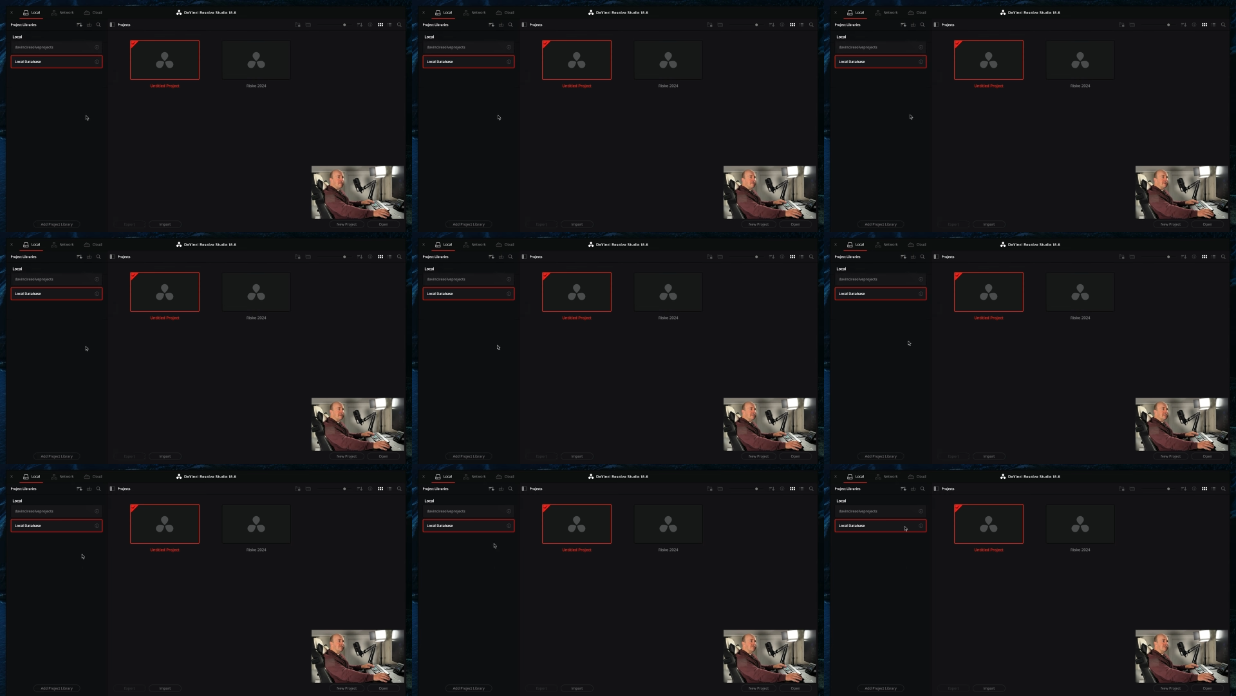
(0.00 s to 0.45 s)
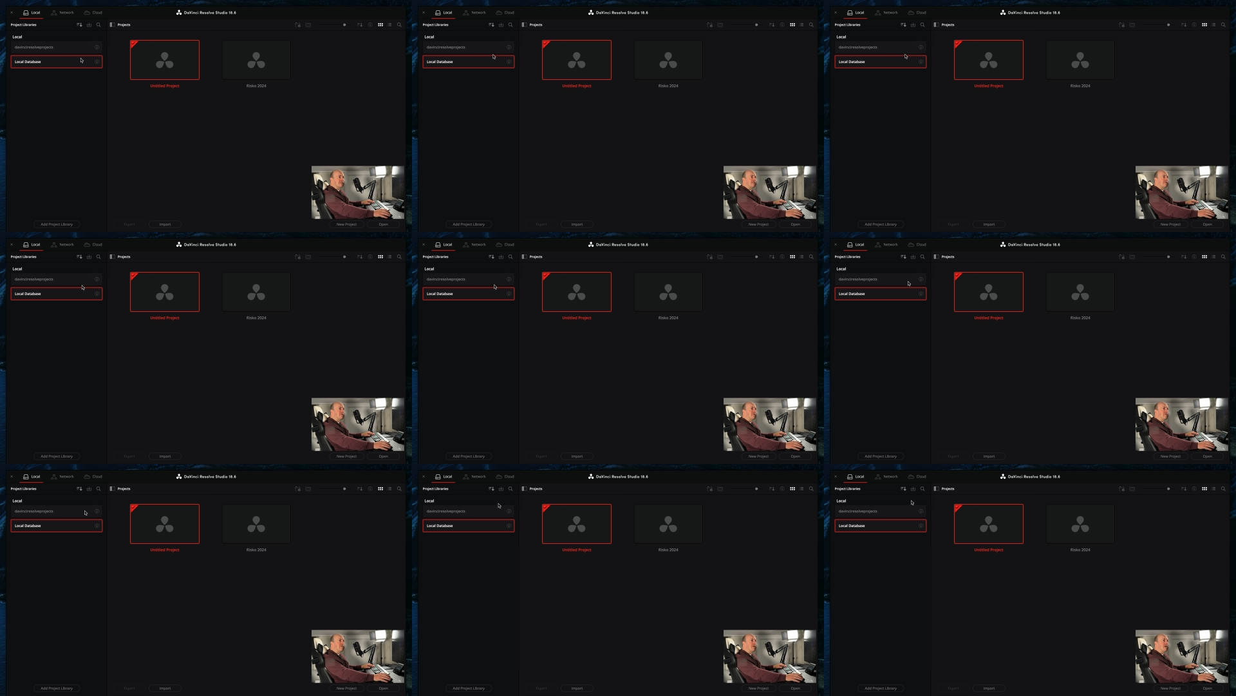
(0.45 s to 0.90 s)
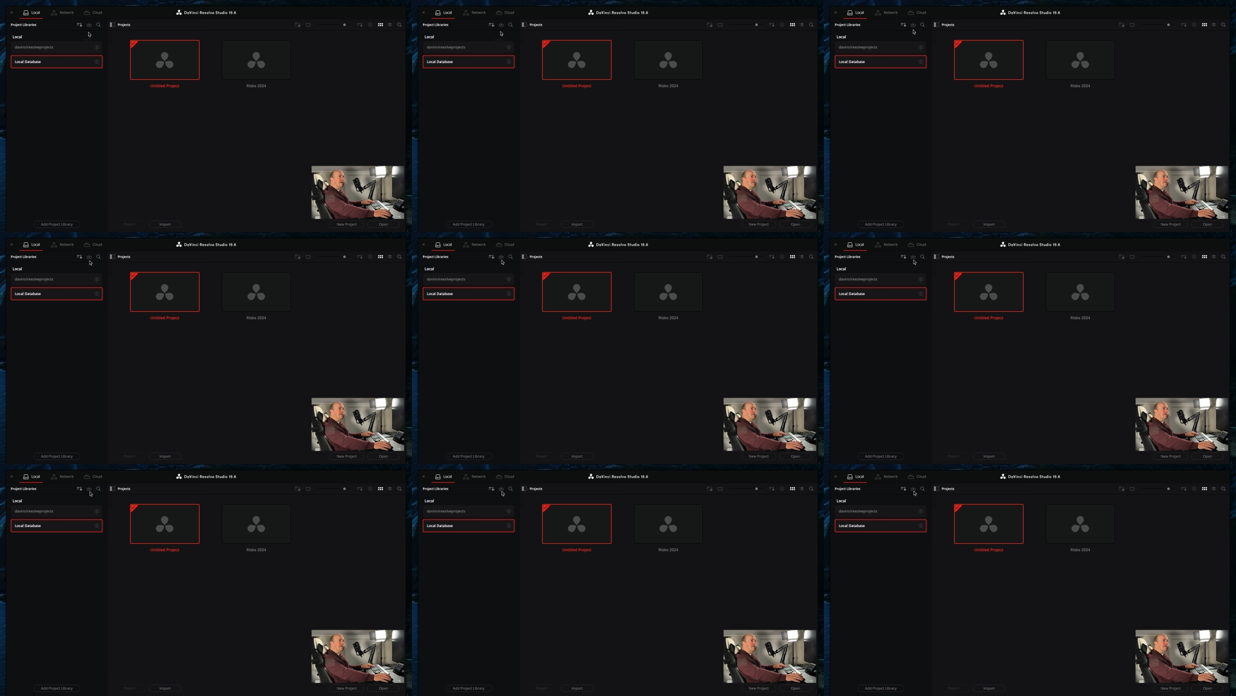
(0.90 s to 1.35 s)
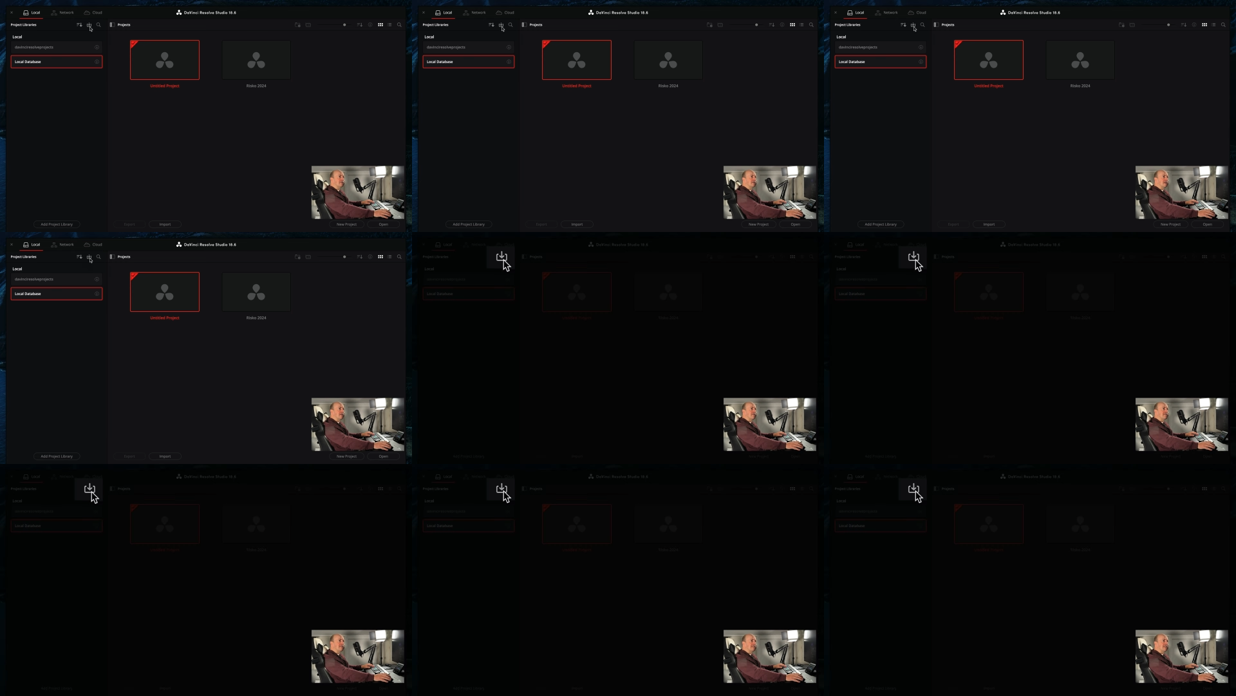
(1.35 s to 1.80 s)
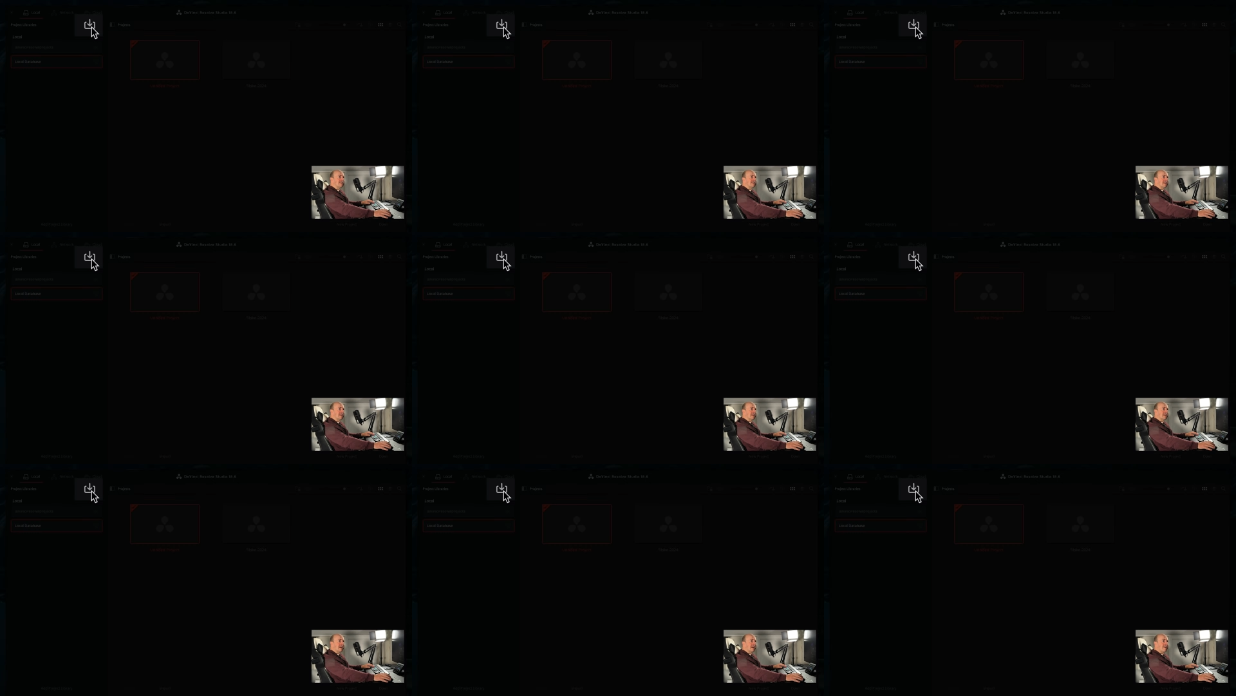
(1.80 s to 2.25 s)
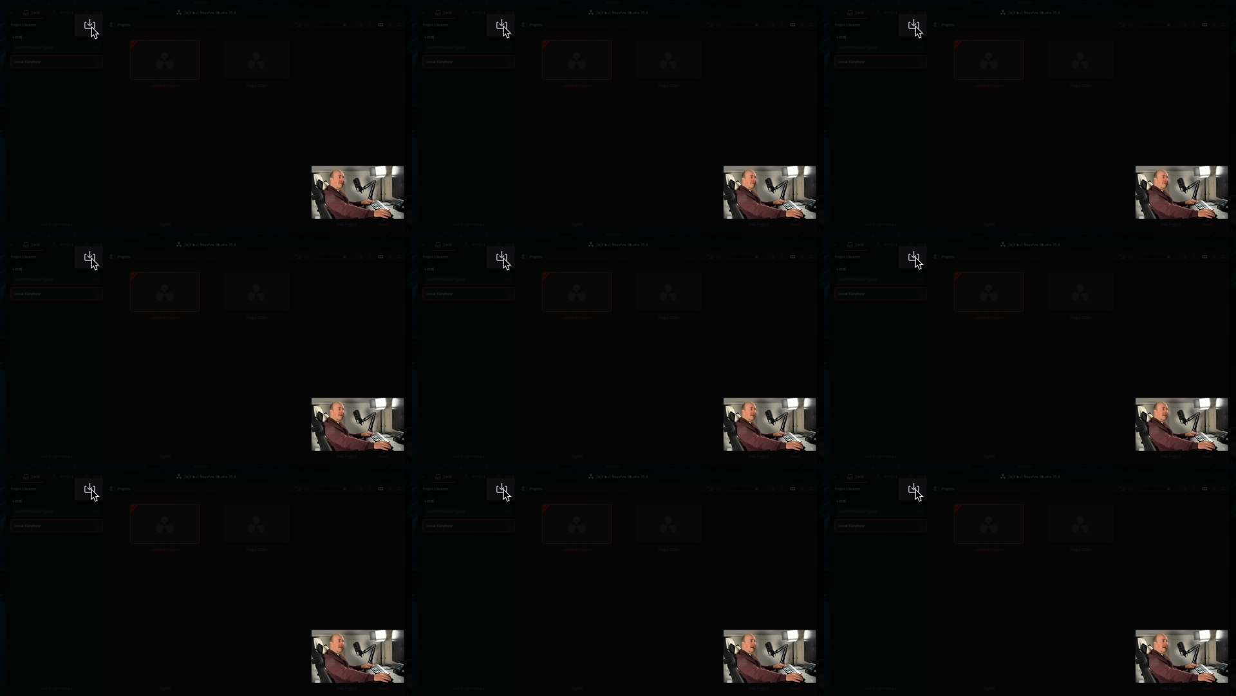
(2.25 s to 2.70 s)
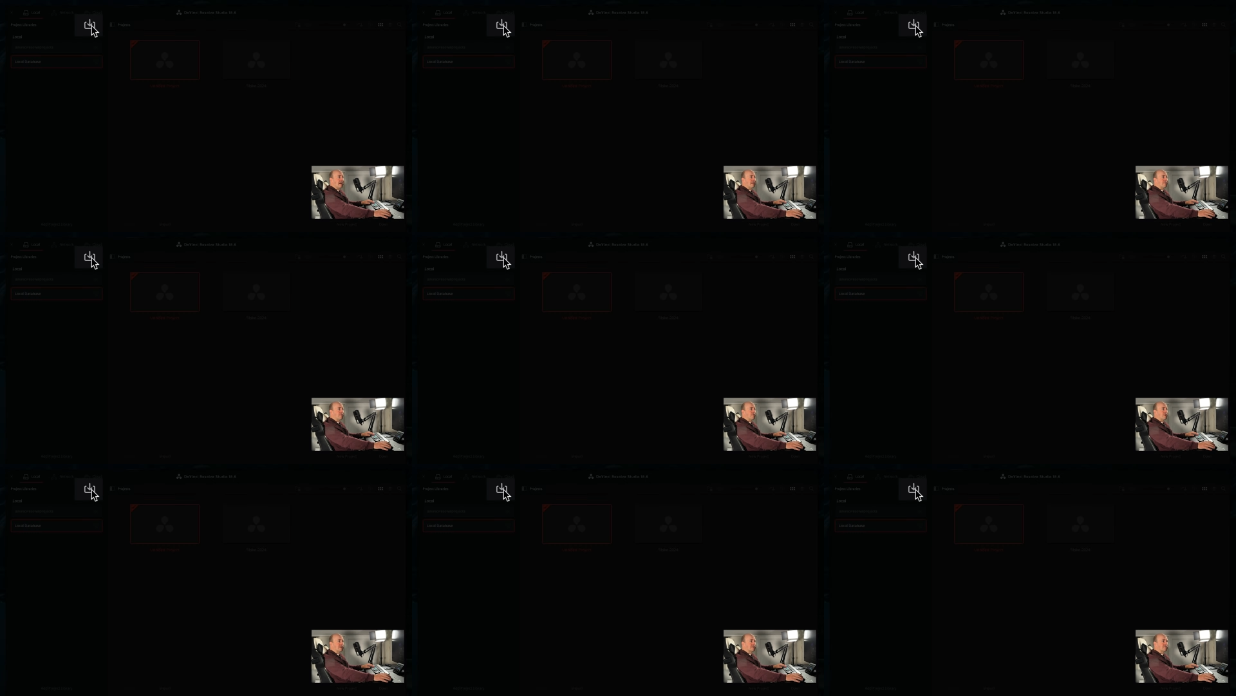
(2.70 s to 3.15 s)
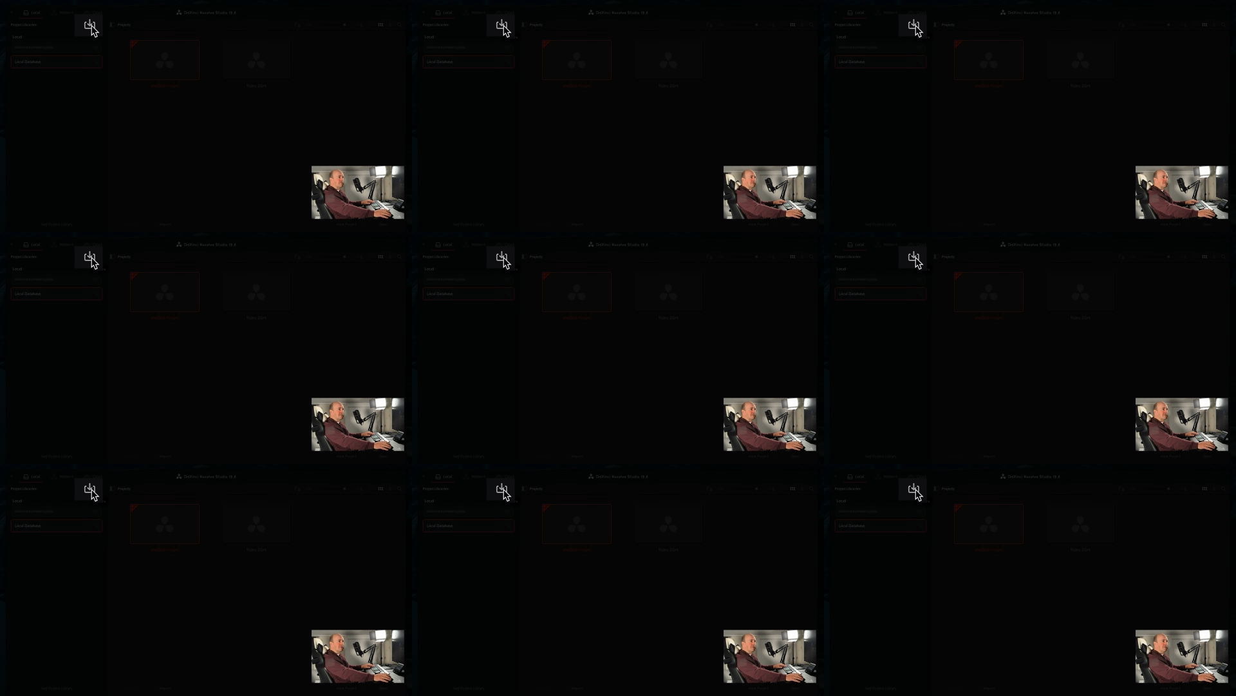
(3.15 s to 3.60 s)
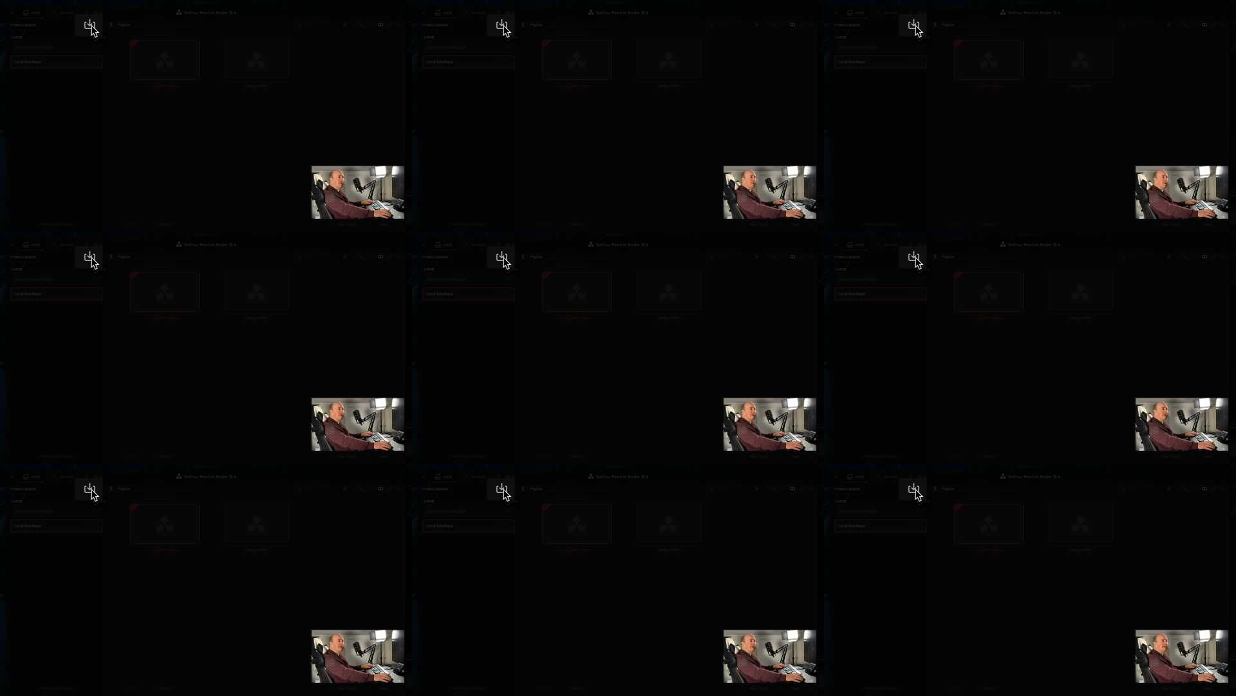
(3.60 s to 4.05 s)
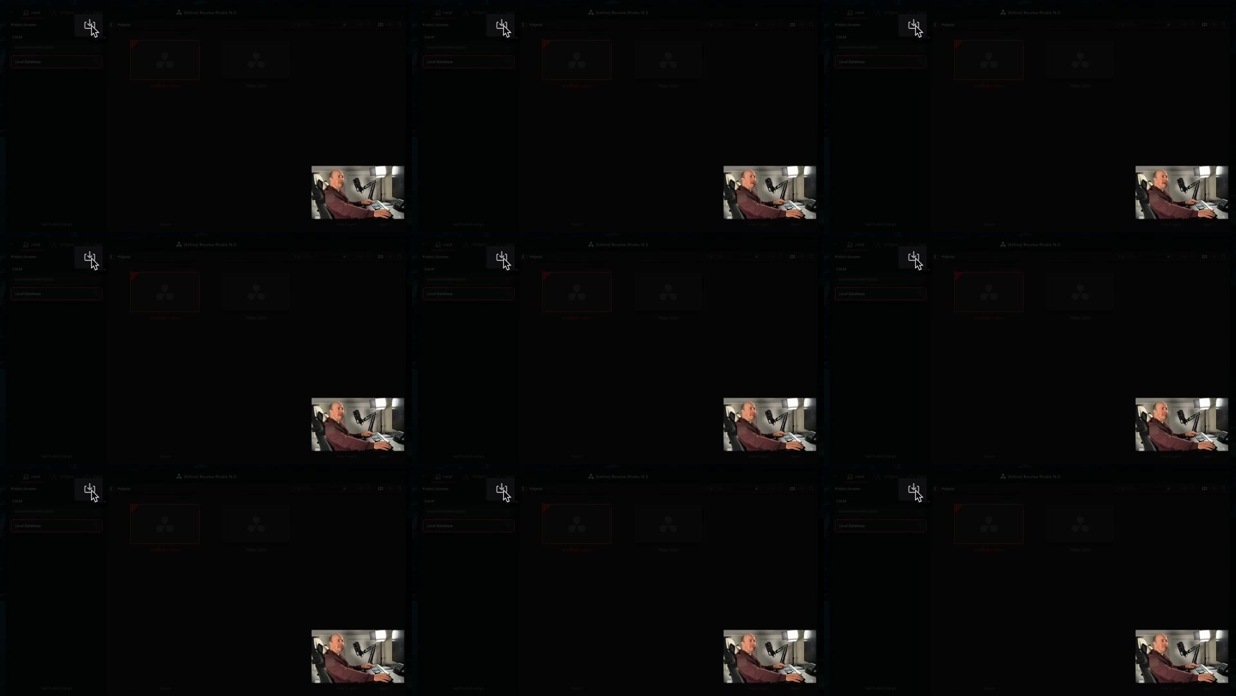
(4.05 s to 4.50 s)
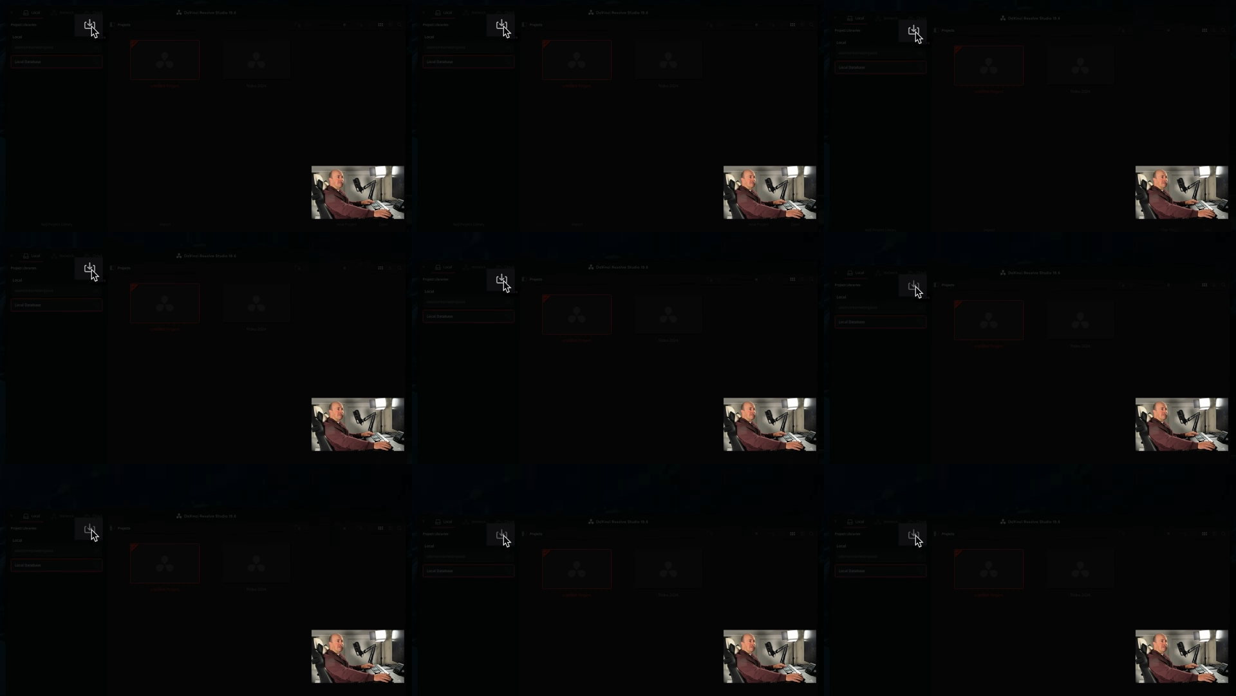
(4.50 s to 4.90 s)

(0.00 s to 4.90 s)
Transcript: [unreadable: no face in view]